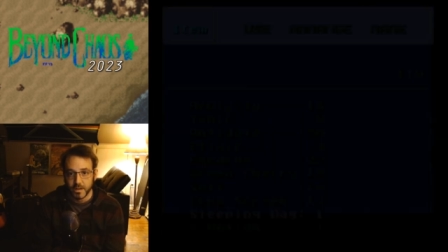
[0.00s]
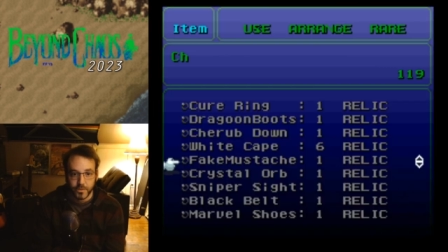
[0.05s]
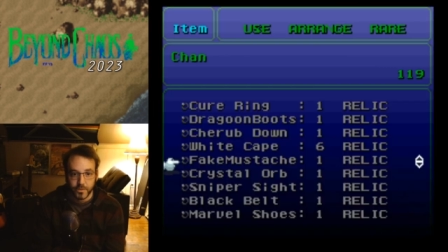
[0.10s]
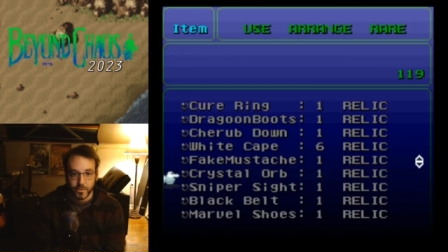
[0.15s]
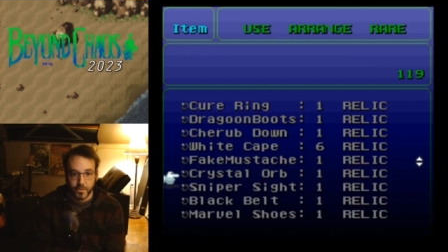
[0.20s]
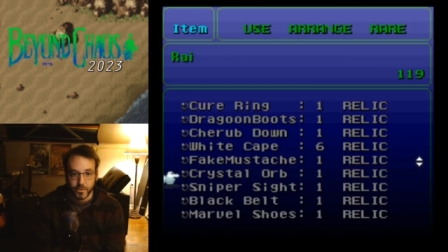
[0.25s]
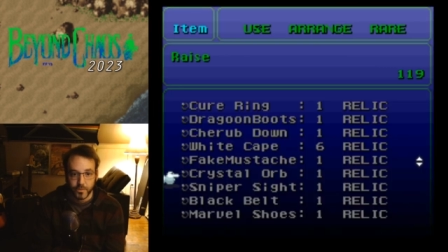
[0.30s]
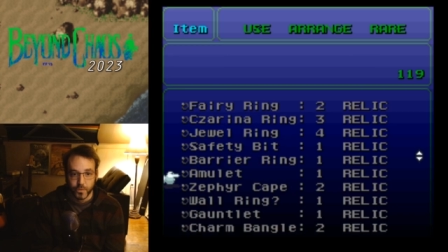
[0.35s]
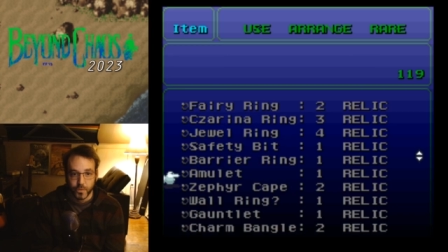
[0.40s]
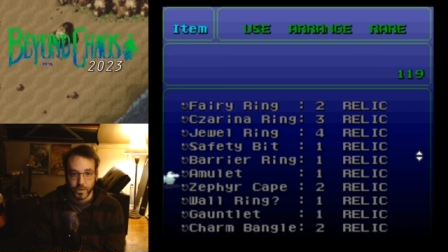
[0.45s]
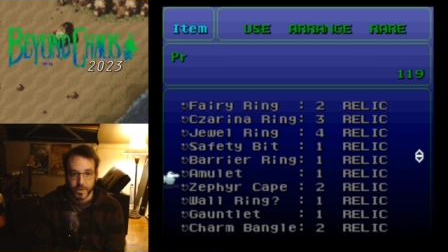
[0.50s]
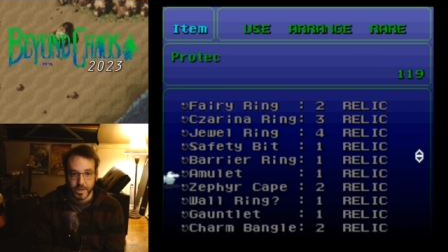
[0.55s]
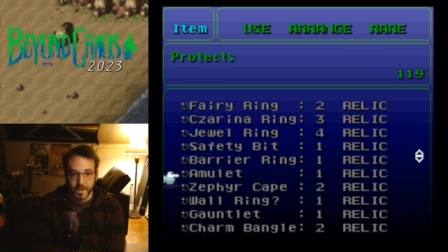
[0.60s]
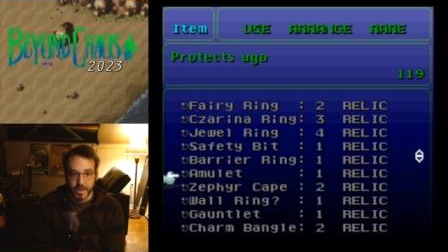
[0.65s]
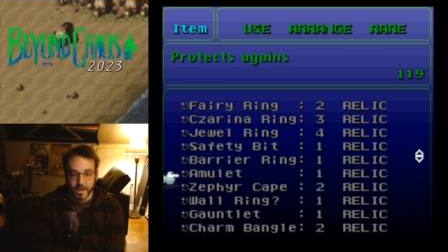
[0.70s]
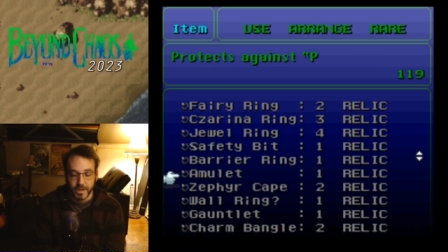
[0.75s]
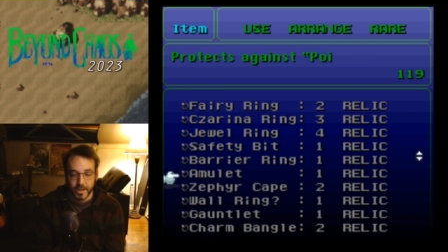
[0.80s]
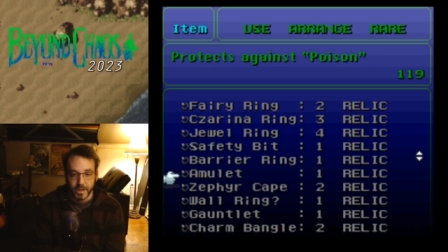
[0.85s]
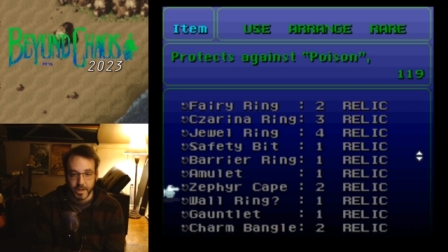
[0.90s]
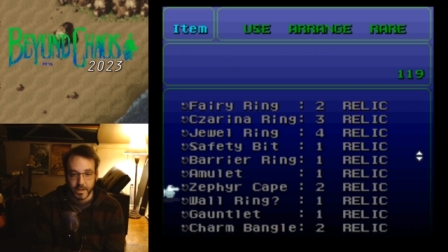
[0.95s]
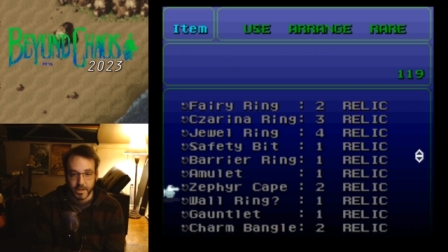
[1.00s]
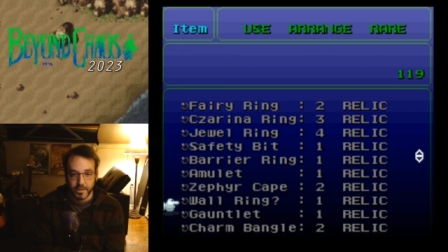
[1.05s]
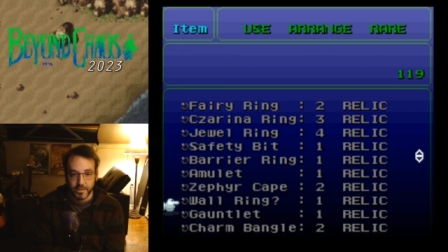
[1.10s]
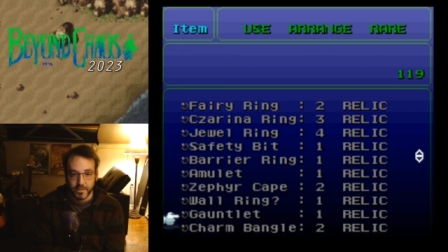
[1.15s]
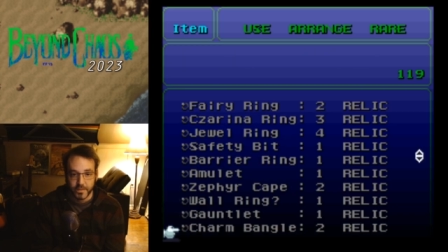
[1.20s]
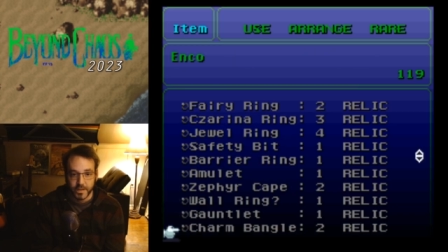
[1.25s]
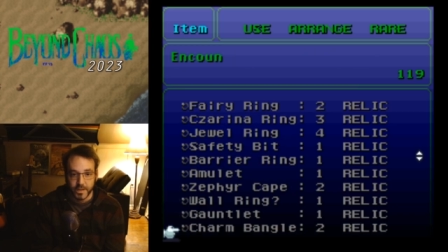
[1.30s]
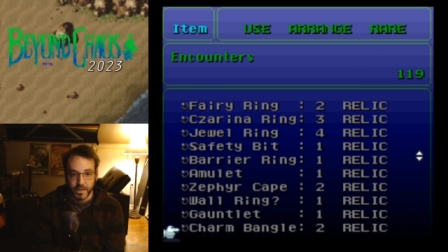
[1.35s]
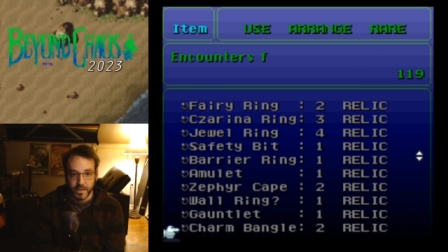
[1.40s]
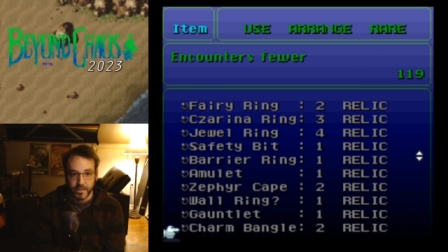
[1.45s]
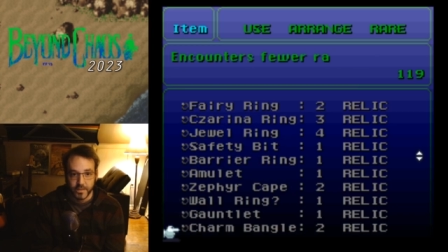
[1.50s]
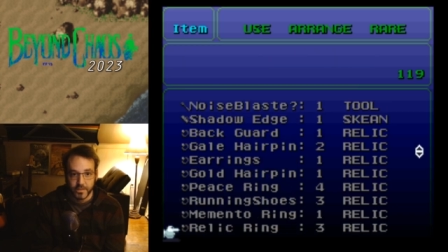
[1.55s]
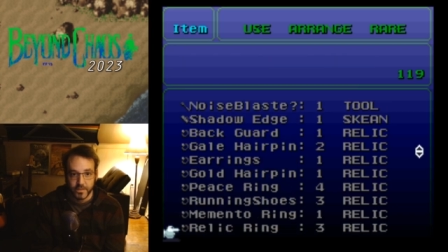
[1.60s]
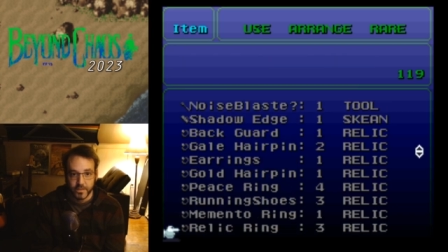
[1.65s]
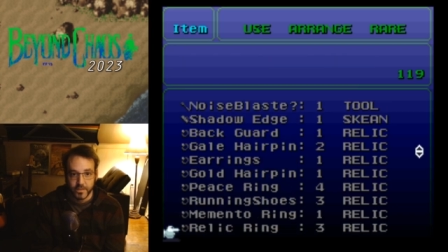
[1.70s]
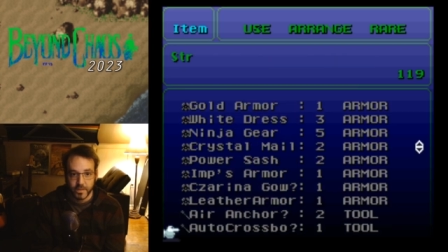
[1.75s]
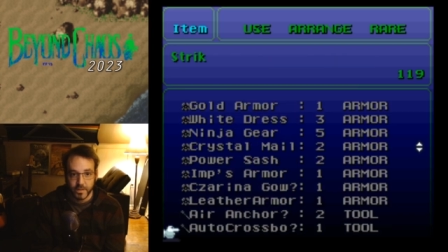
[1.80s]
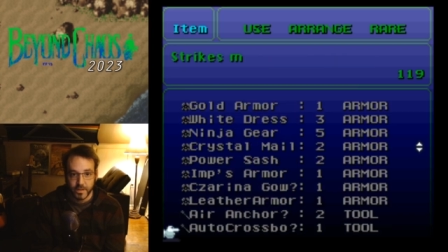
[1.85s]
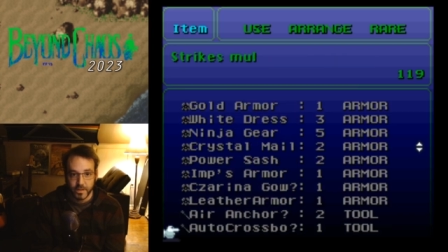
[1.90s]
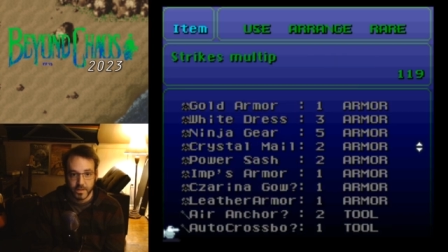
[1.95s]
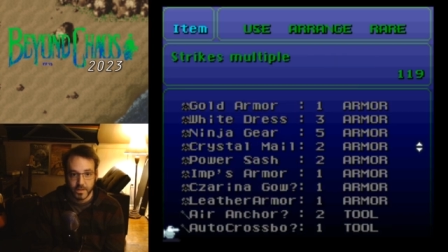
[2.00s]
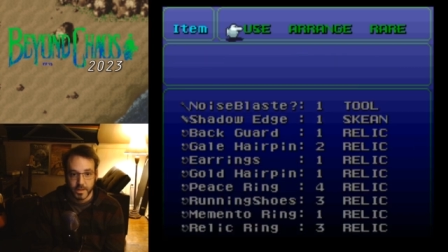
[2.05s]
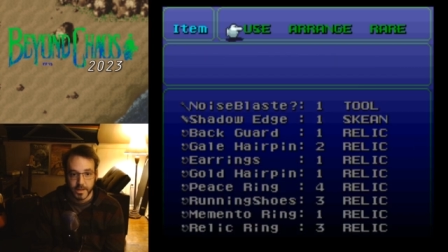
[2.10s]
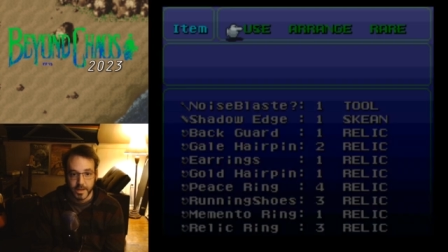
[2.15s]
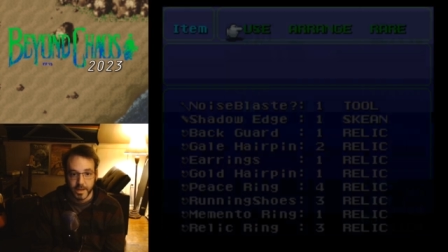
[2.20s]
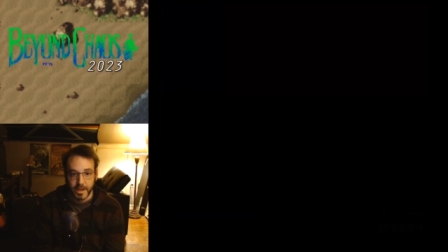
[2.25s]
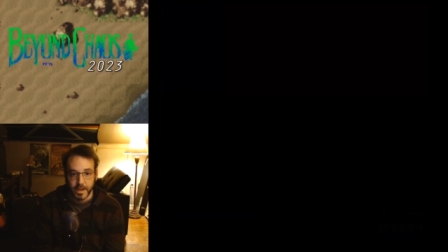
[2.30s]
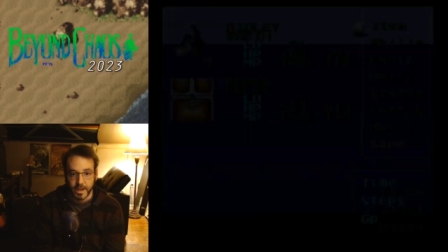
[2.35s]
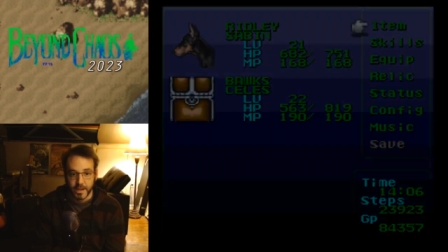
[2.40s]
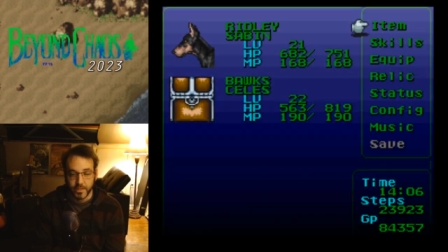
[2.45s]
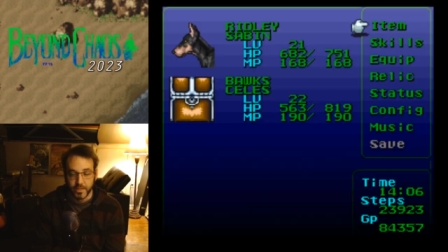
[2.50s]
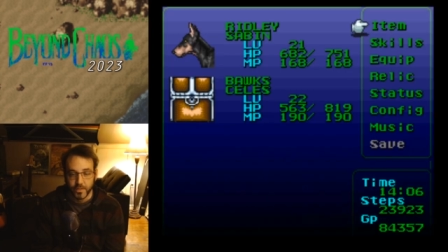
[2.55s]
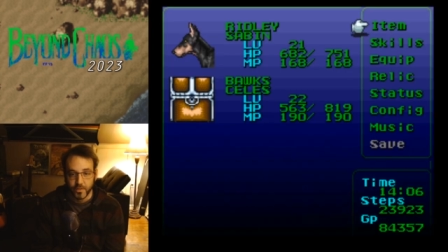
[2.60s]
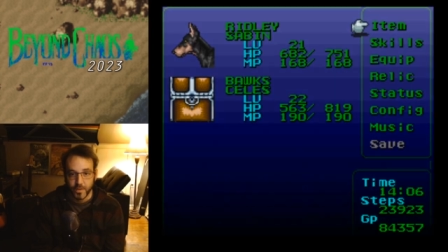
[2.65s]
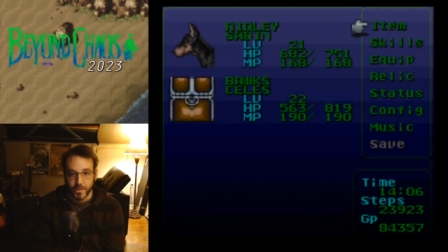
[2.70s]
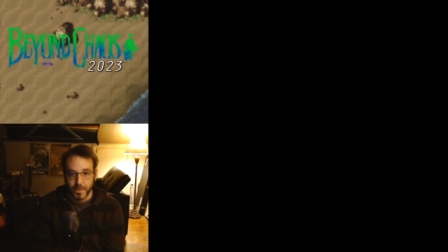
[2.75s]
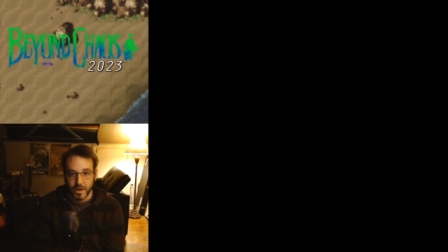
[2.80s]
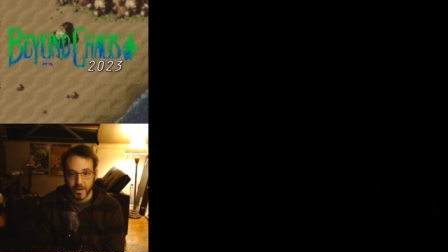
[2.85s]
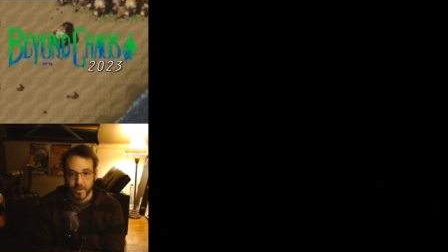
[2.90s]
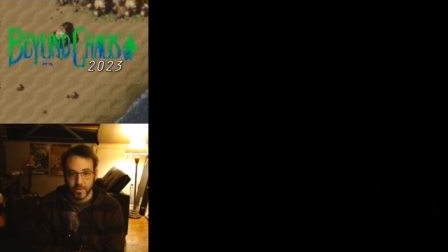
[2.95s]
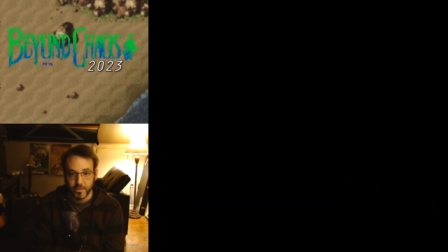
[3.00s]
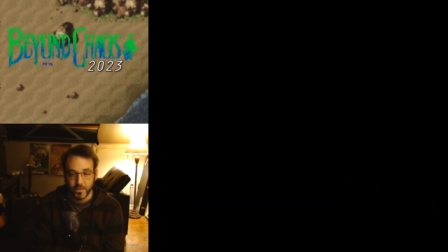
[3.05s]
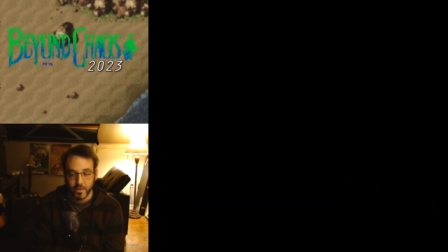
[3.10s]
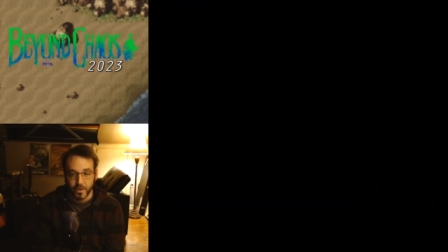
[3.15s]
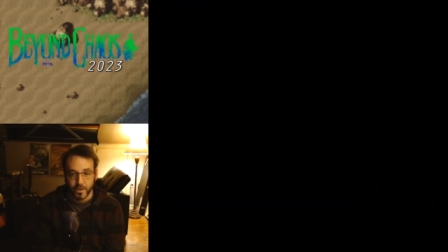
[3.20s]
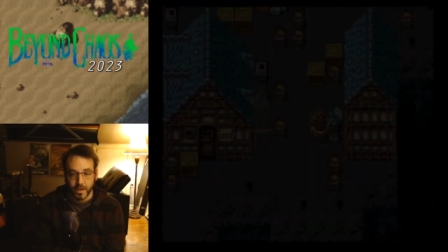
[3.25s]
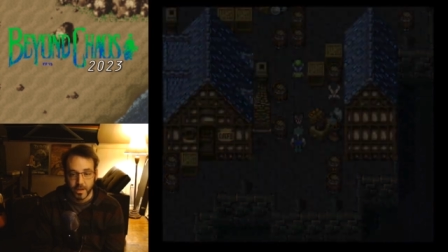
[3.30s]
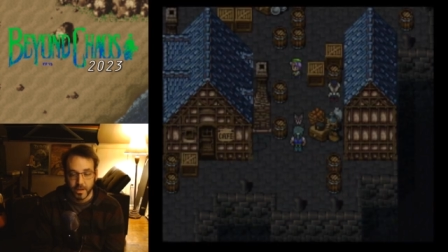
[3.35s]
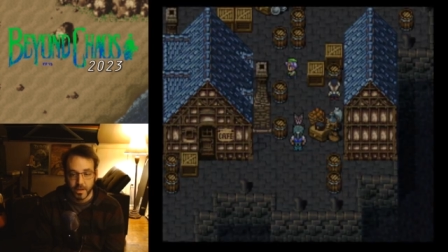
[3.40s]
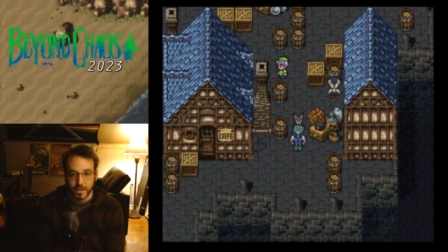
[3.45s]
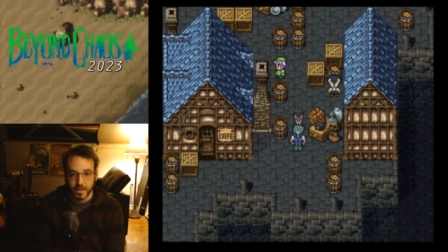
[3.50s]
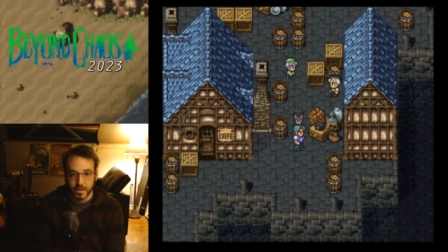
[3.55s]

To avoid getting seized. Yeah, I got 3 pairs. Okay.